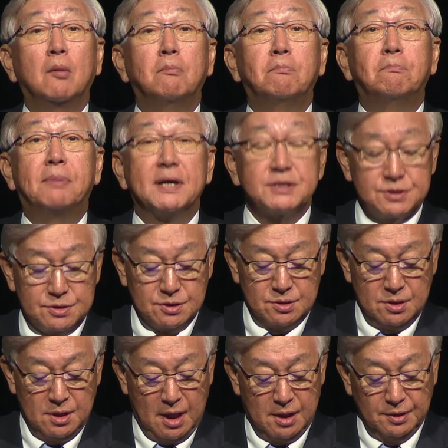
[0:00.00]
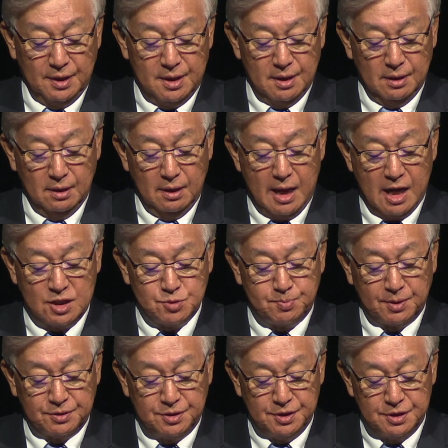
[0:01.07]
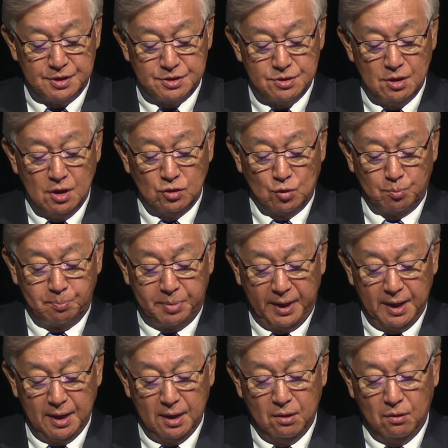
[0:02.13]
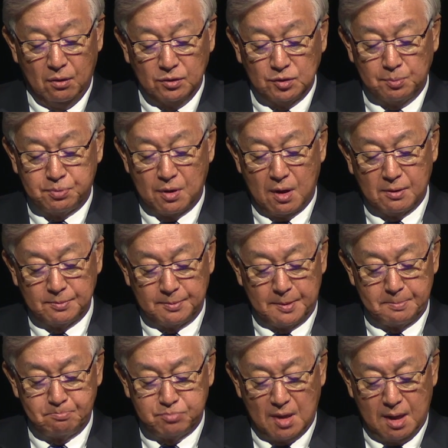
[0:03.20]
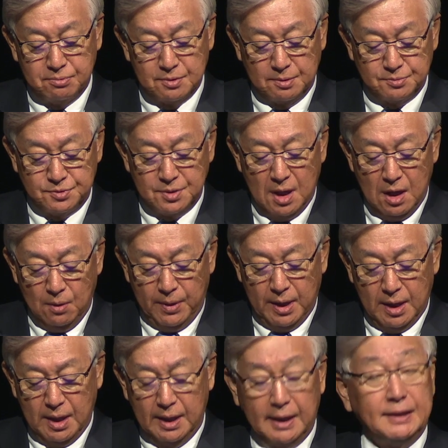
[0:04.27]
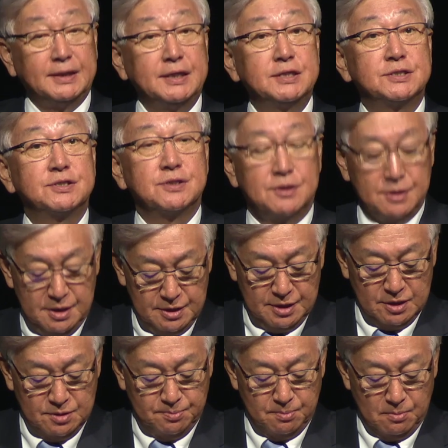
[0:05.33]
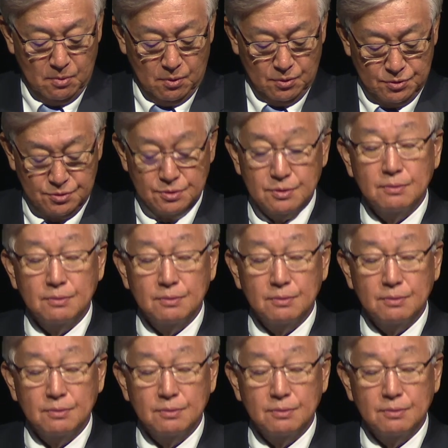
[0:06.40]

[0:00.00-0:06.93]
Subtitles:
best technical expertise to bear on the problems where it is needed most.